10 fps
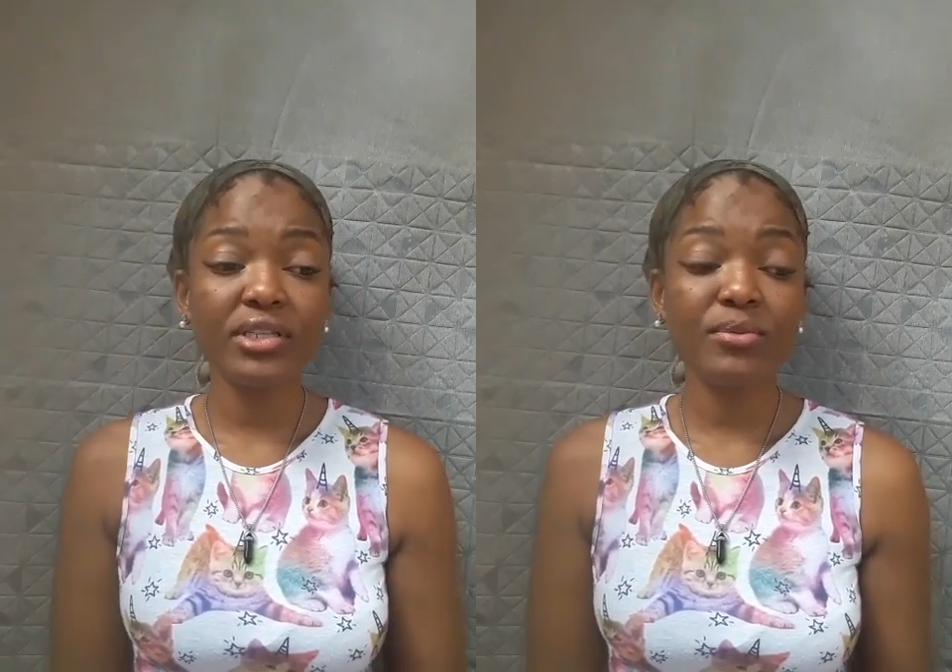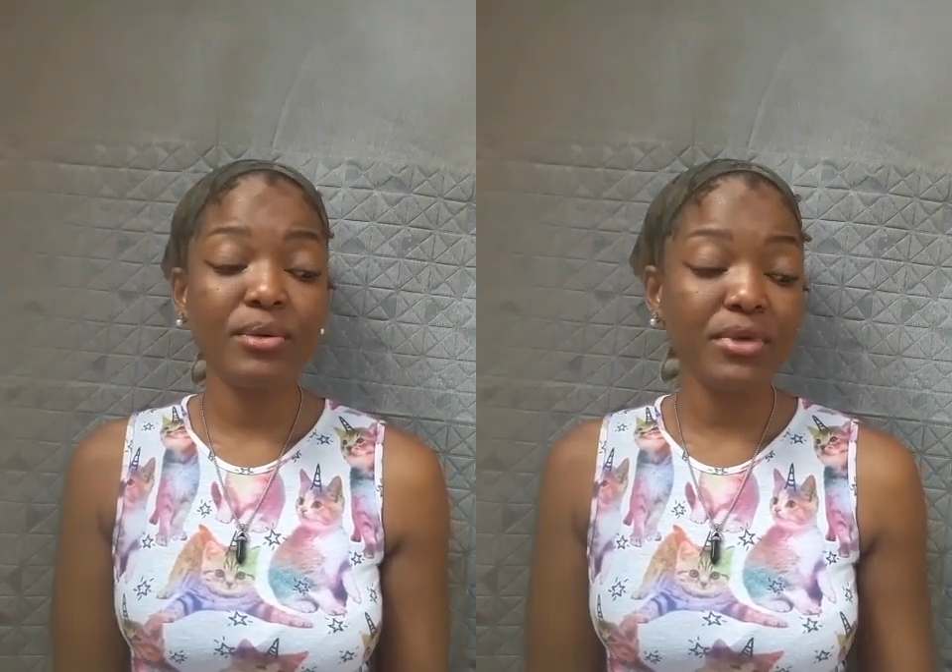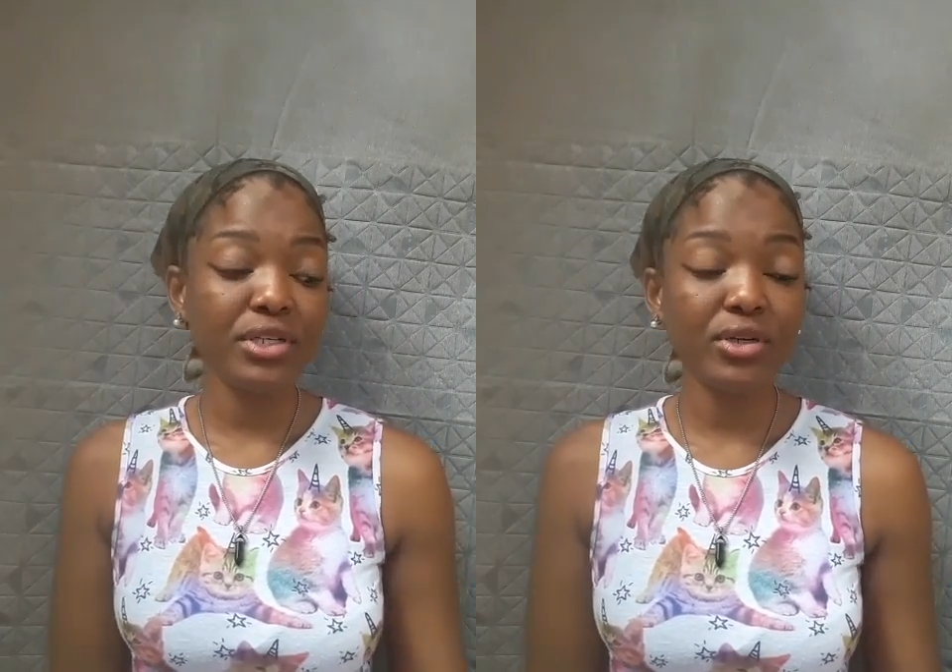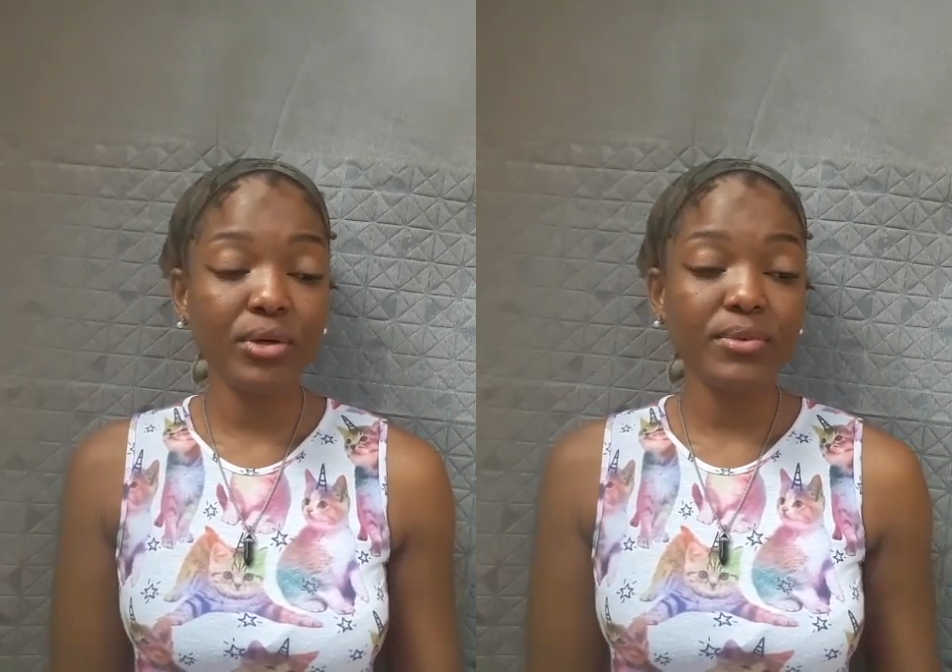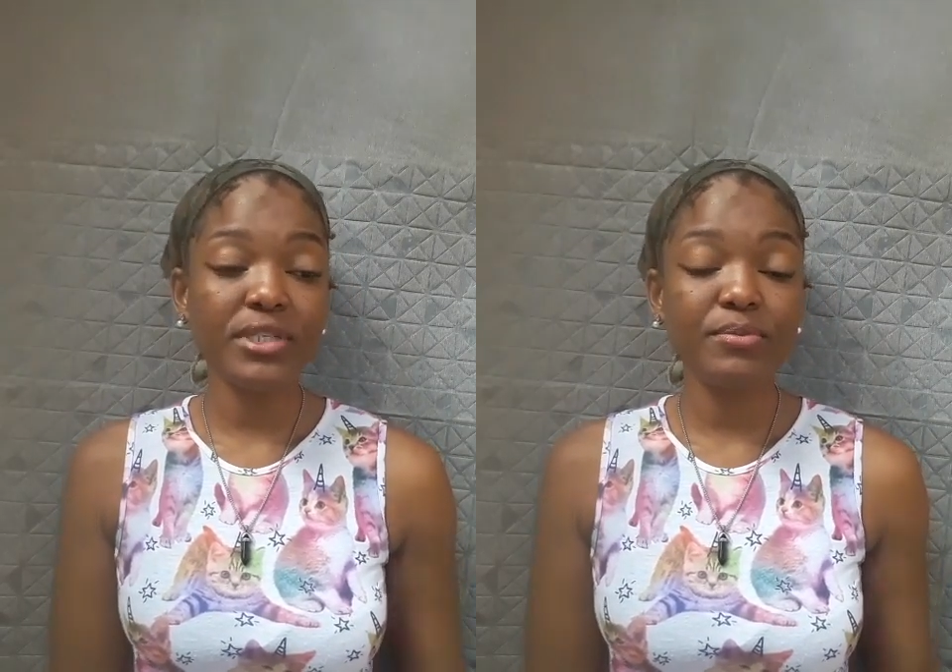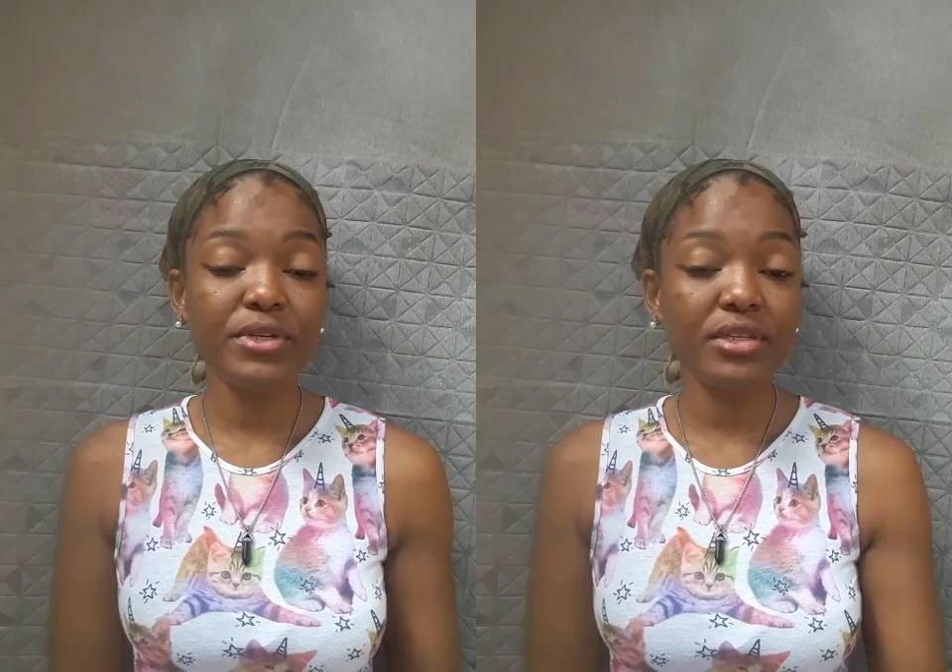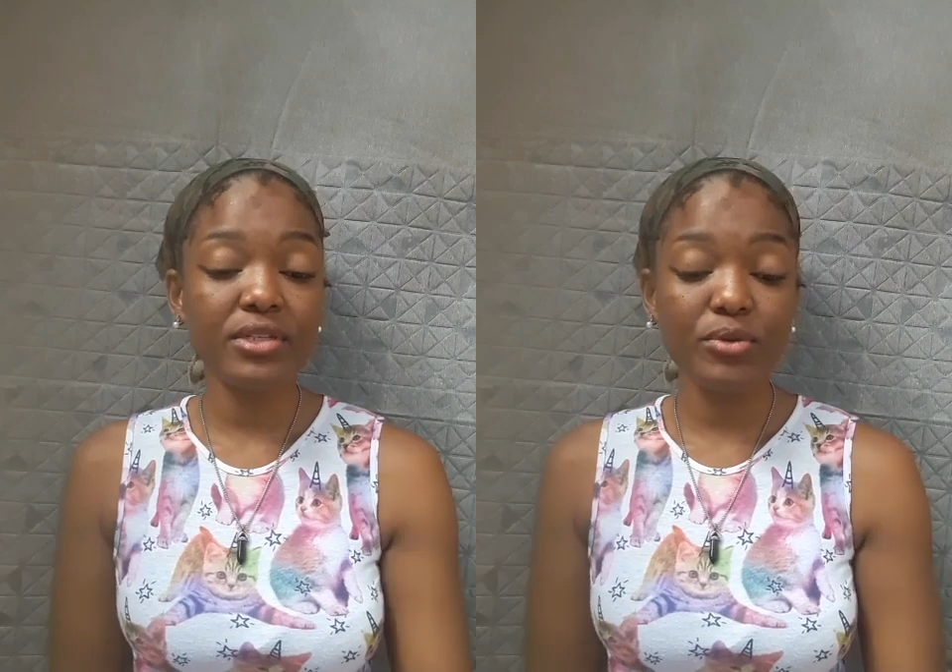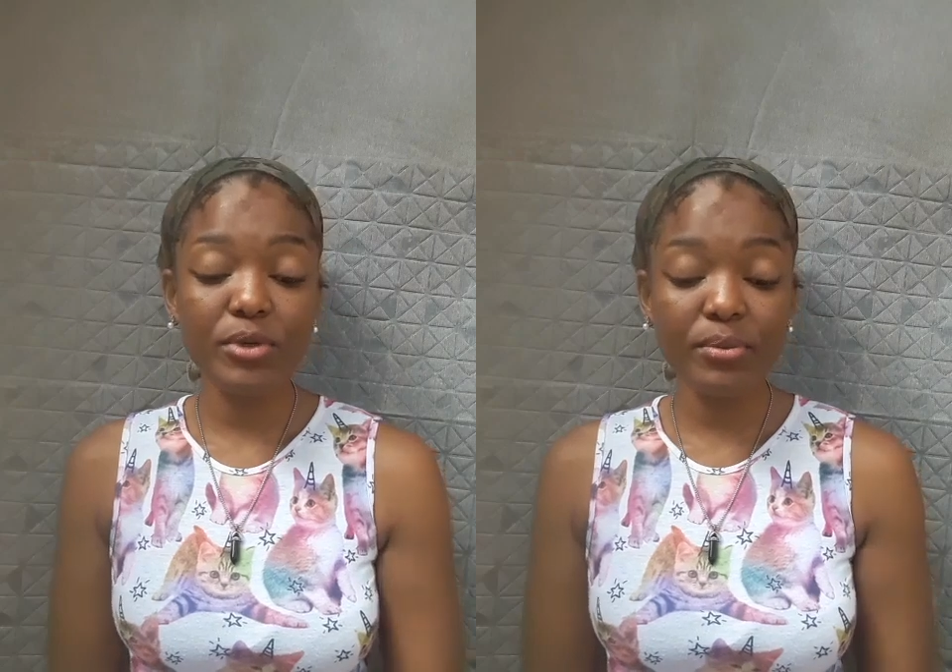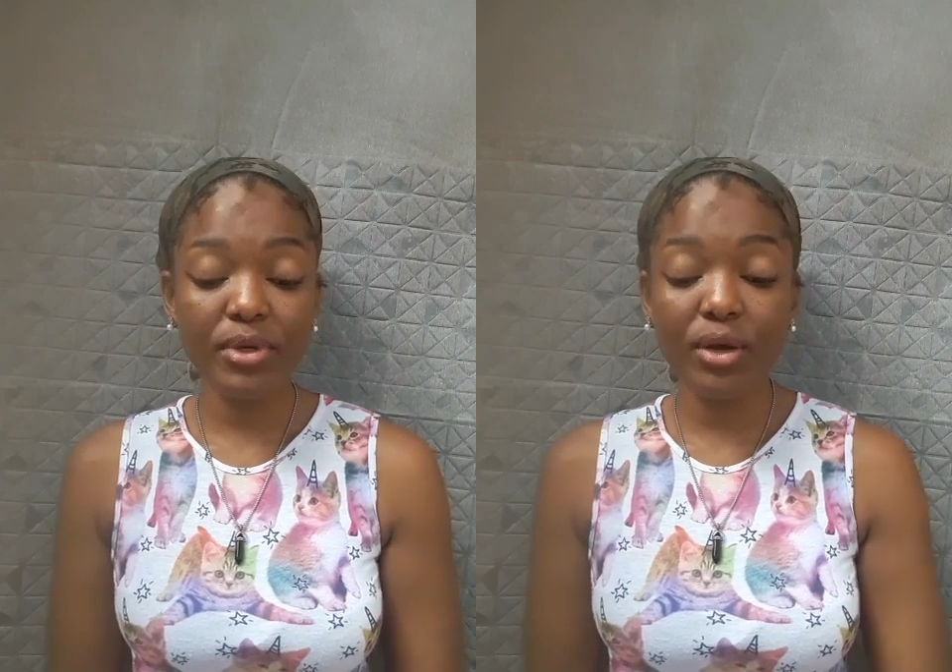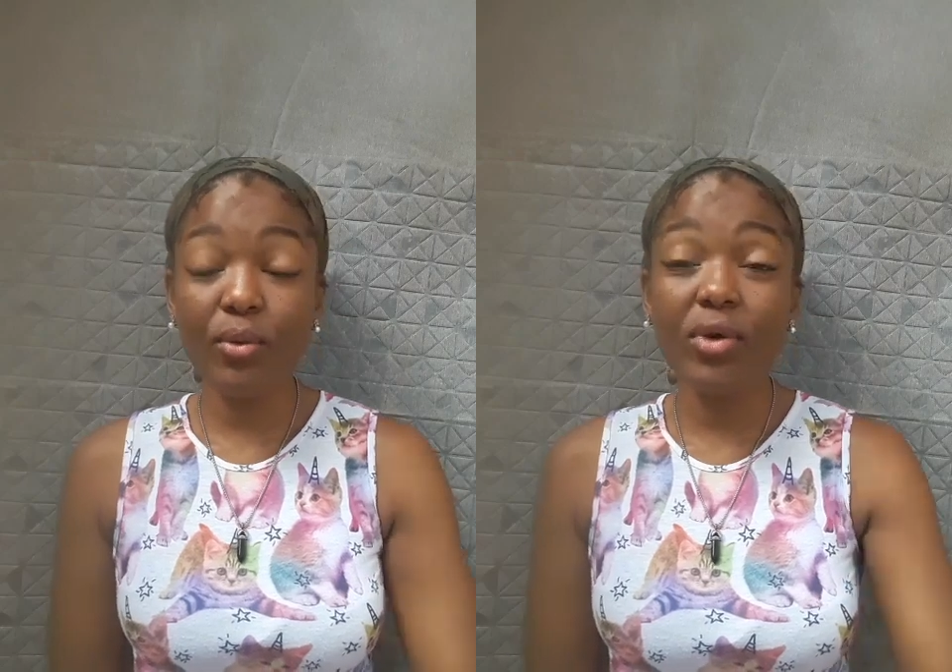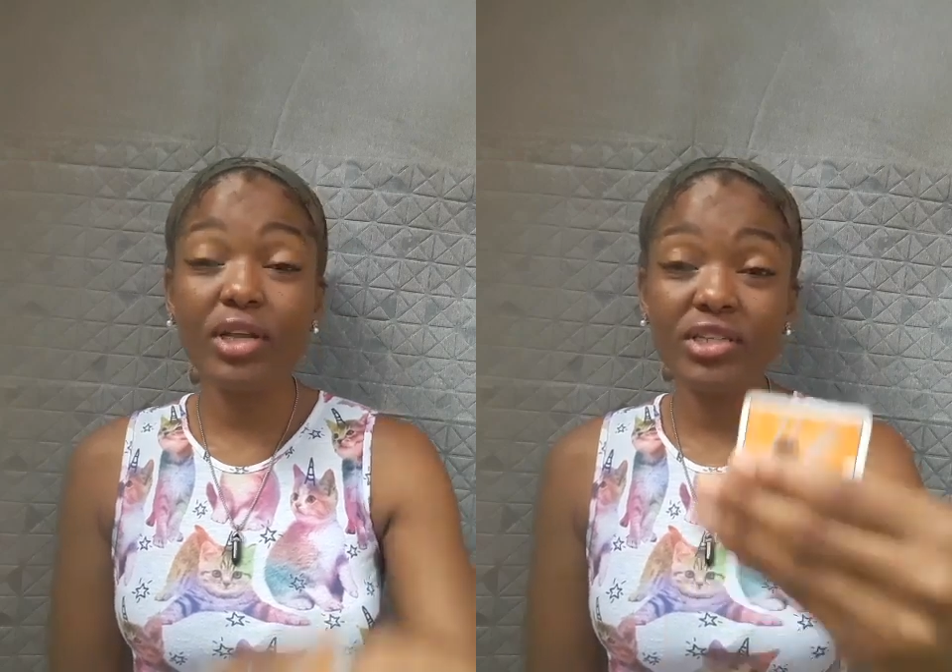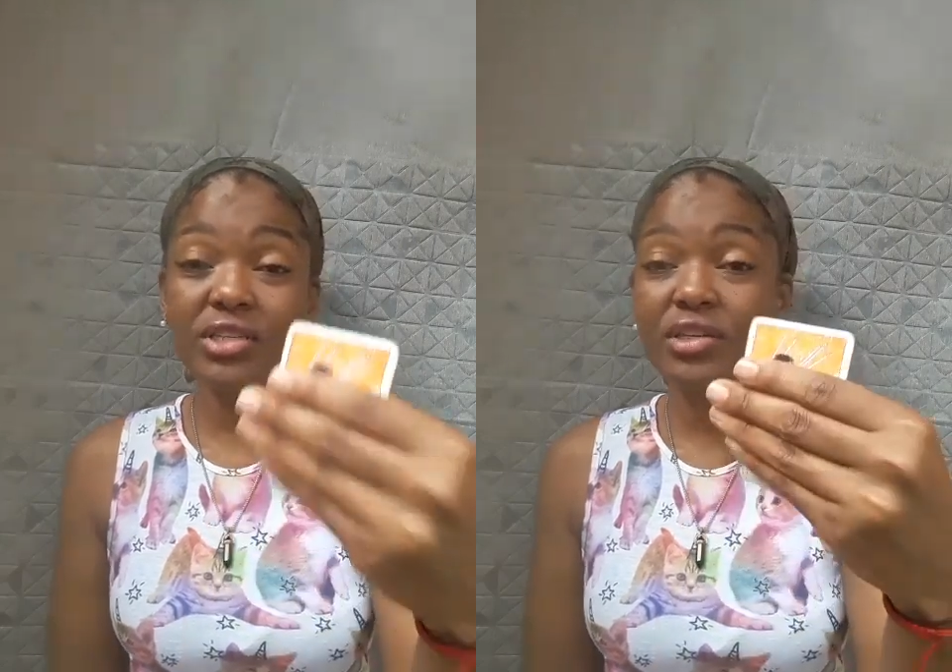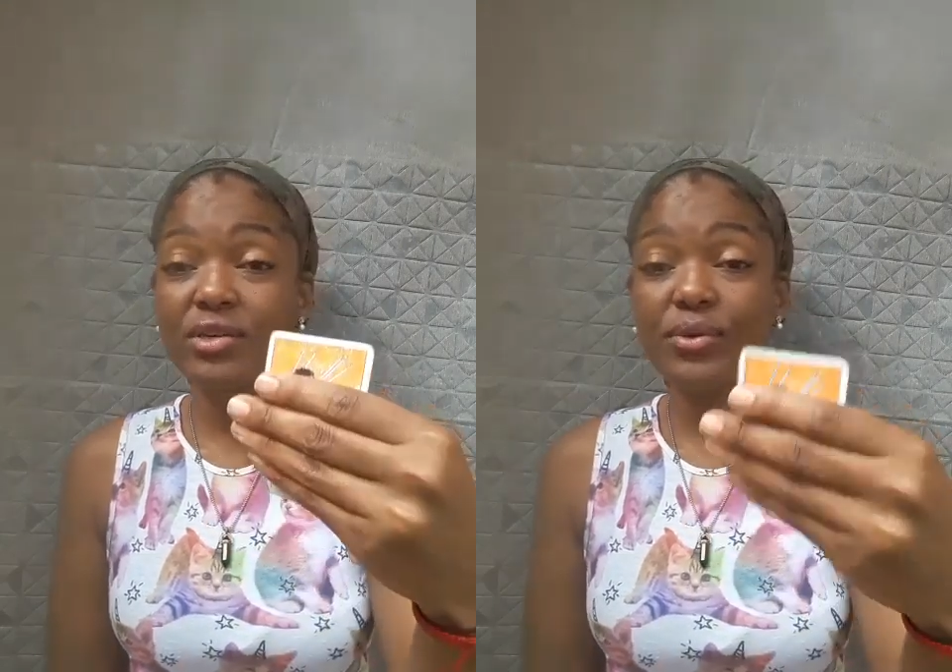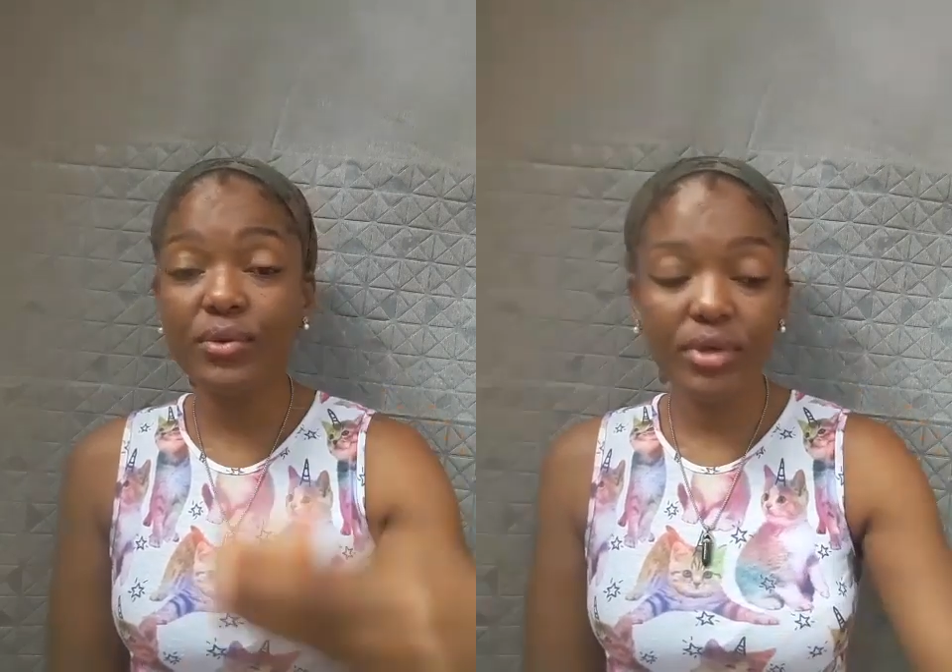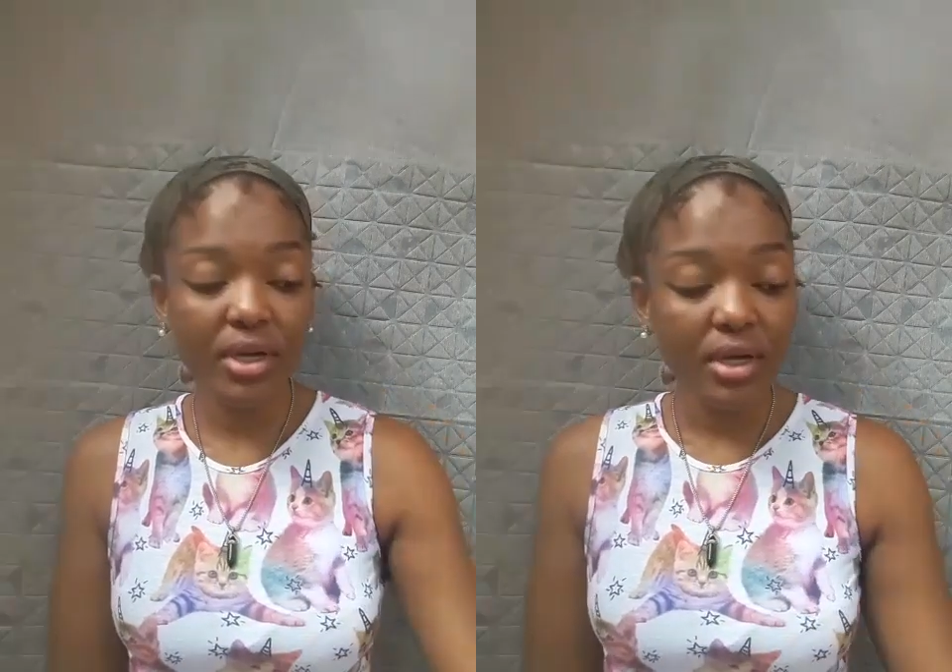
Someone may show up to speak to you. People are watching you.